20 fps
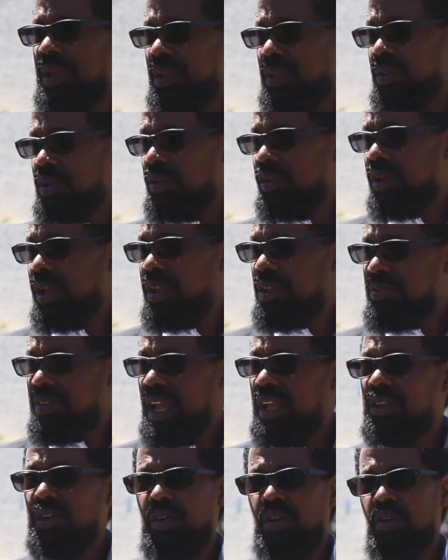in to
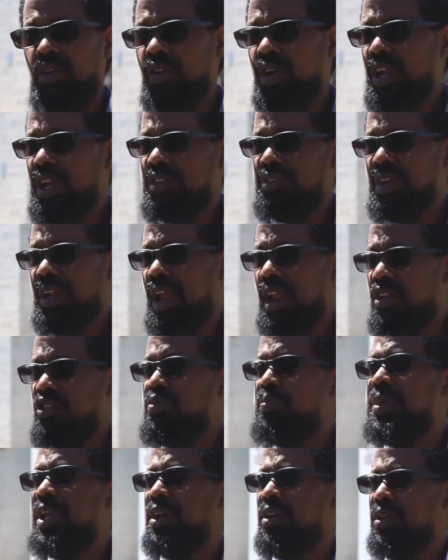inside the congregation and
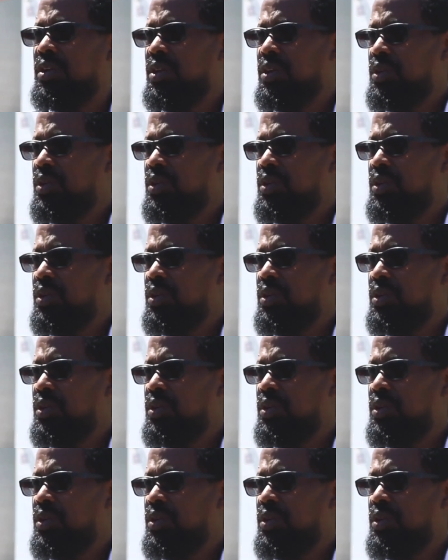speak